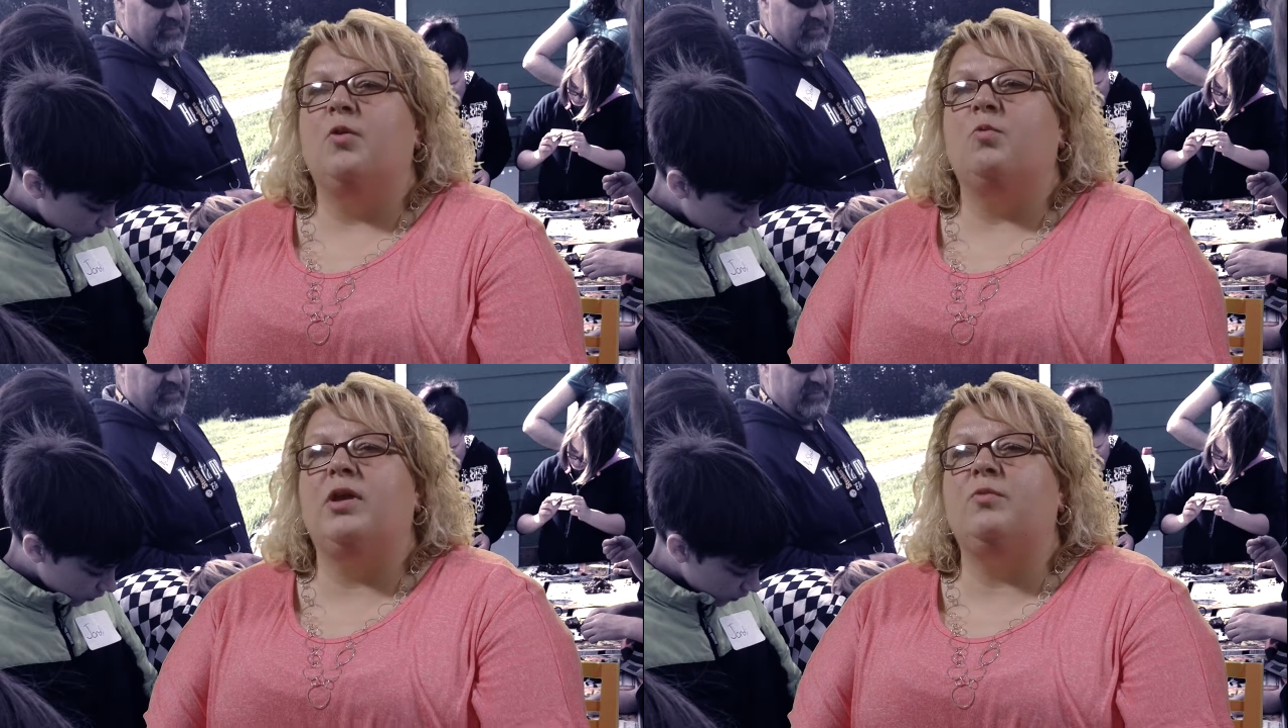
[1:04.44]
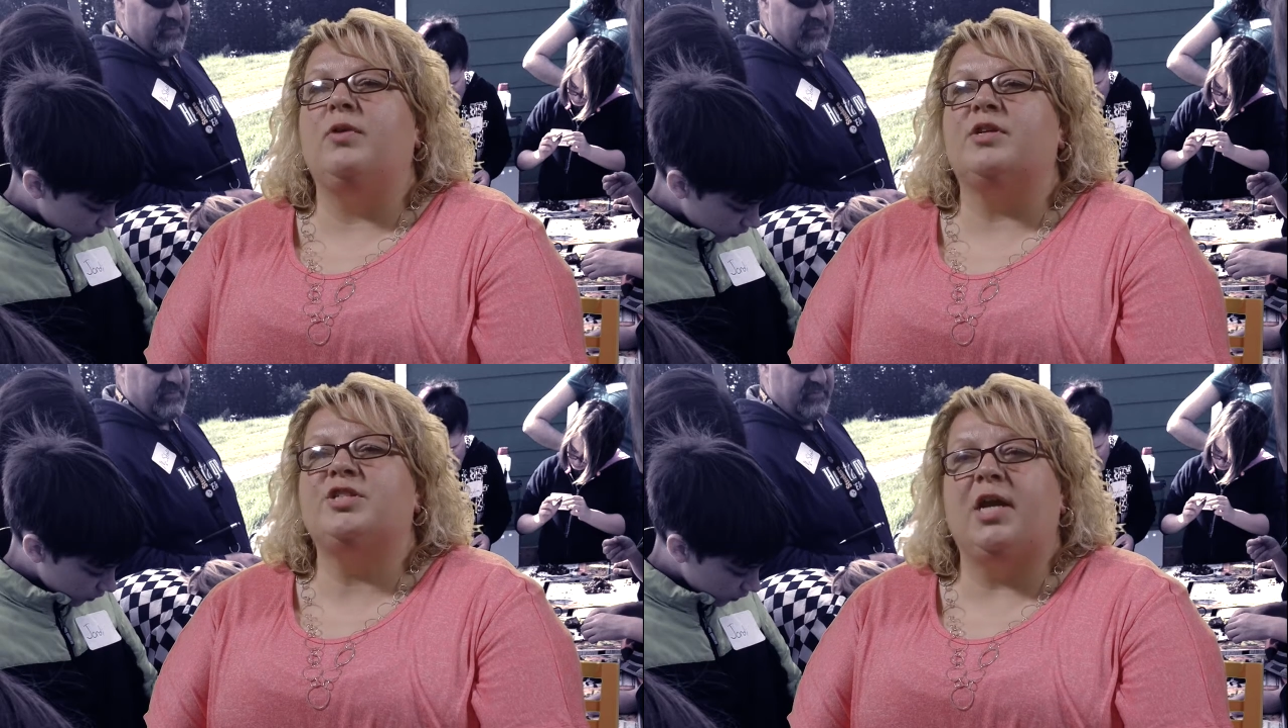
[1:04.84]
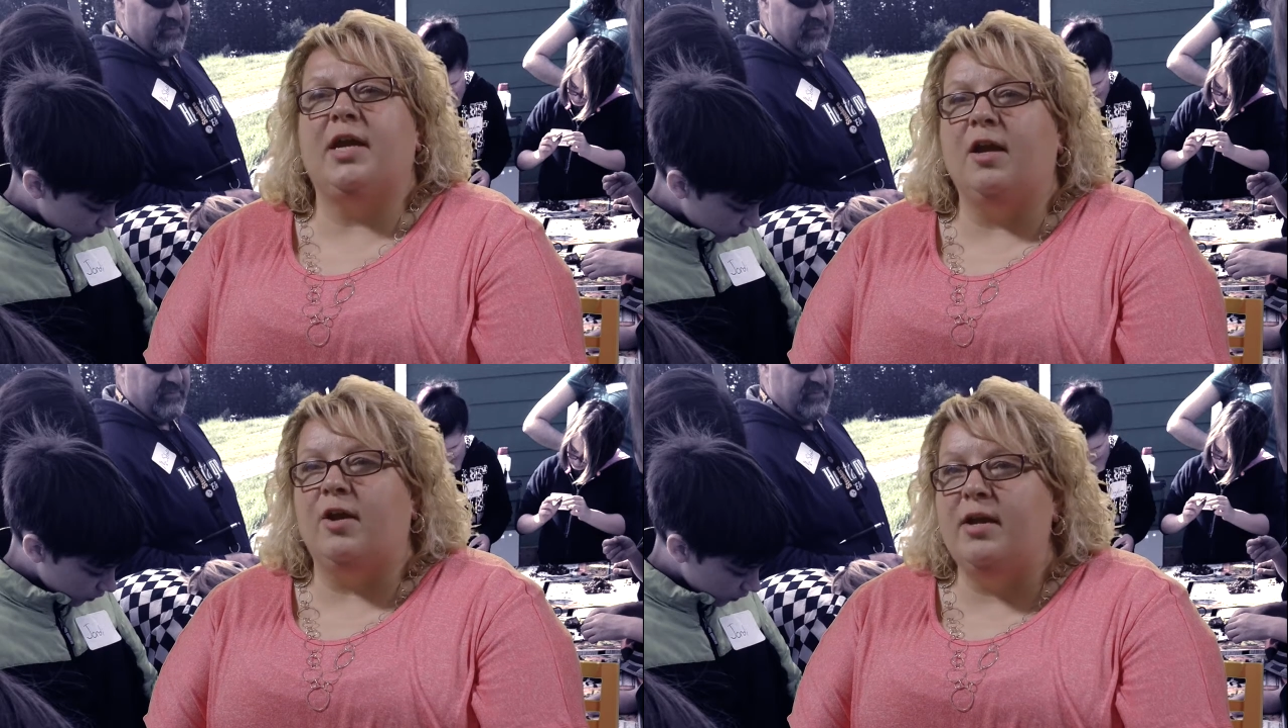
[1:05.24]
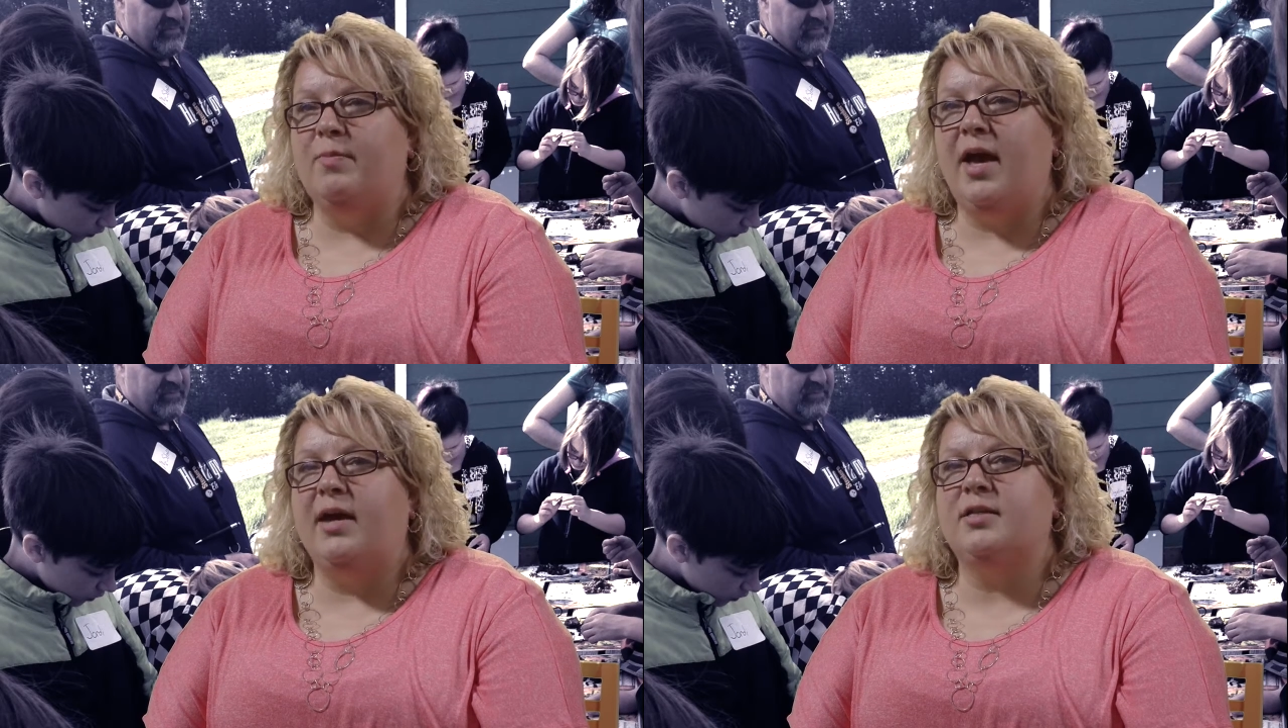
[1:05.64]
when we're sharing our
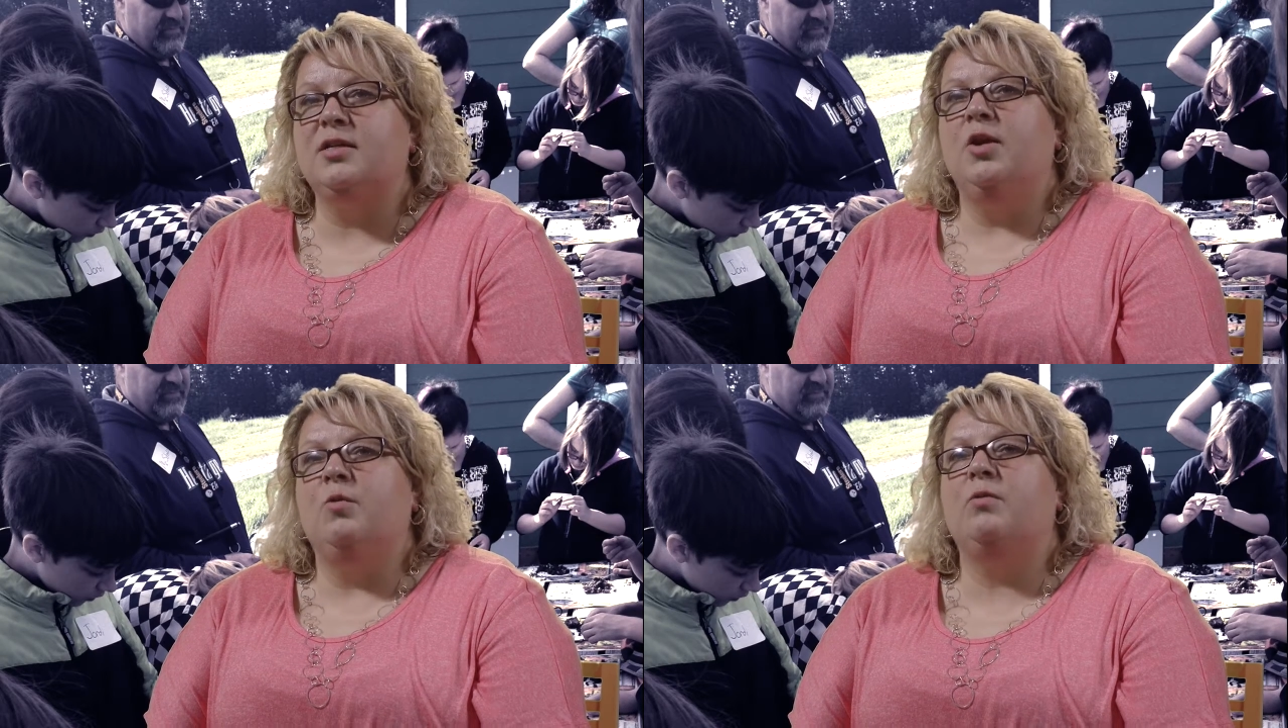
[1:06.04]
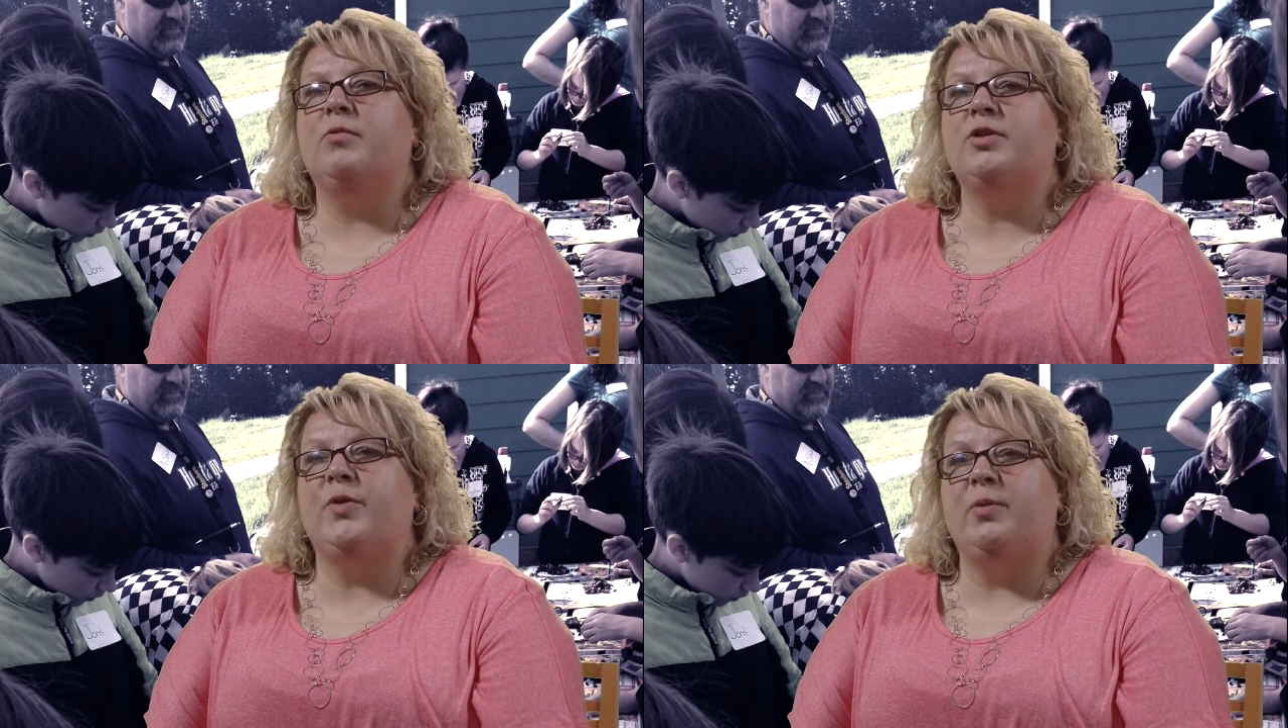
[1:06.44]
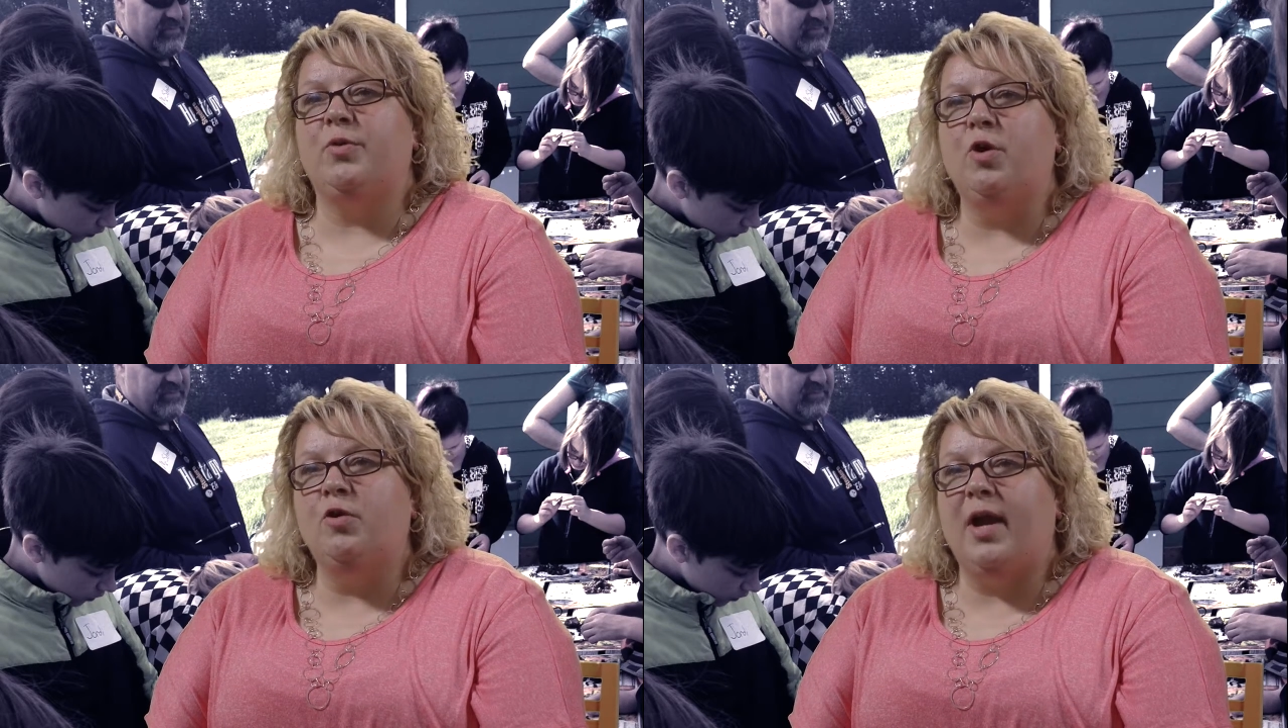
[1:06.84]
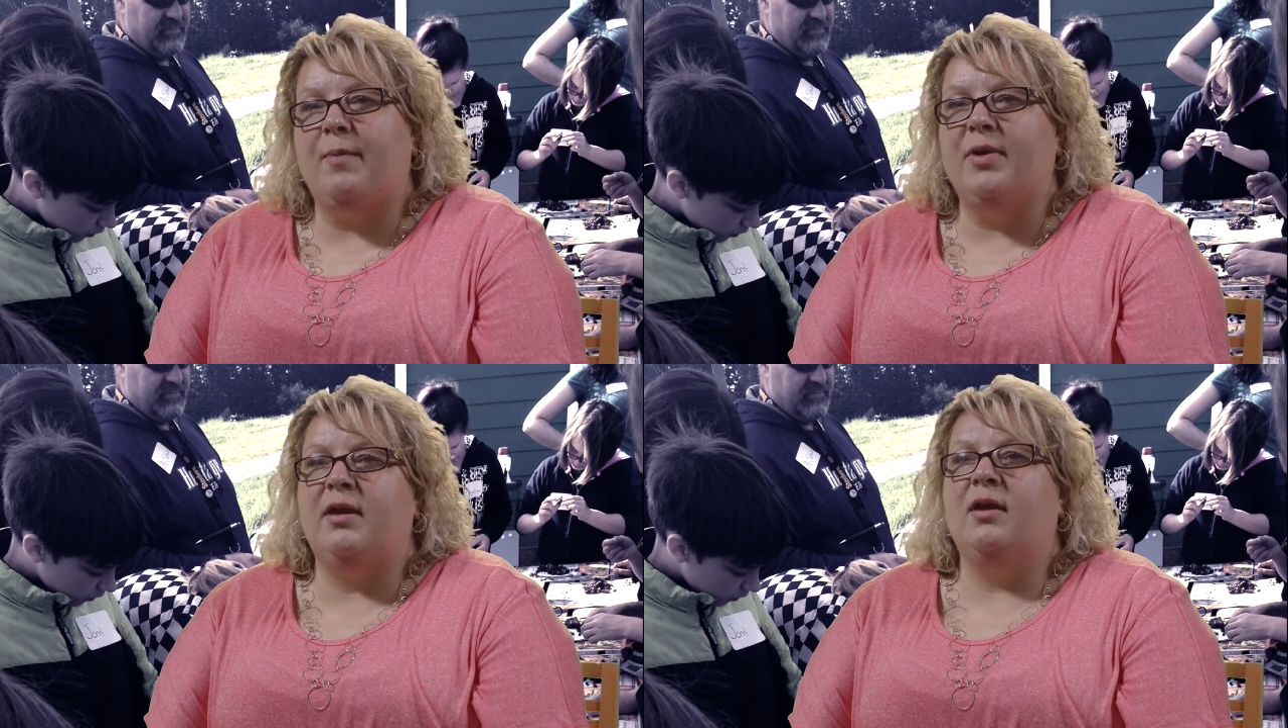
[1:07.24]
impact, when we're doing
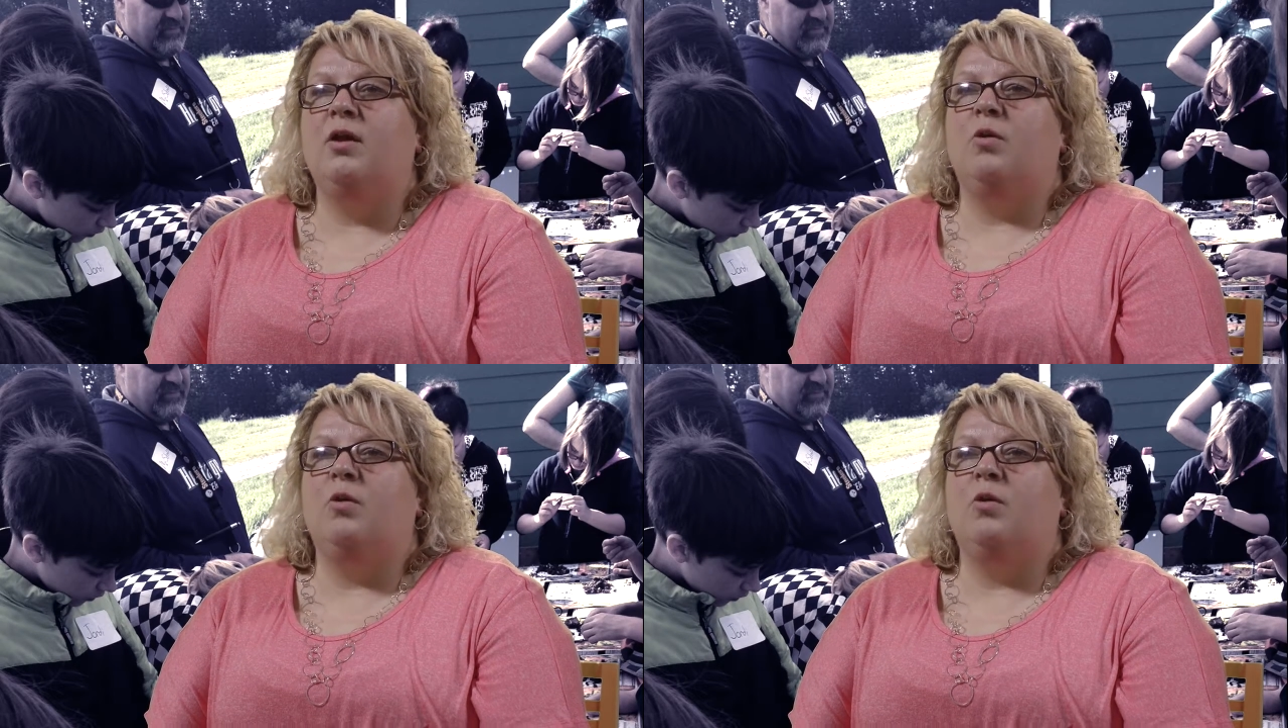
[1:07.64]
programming,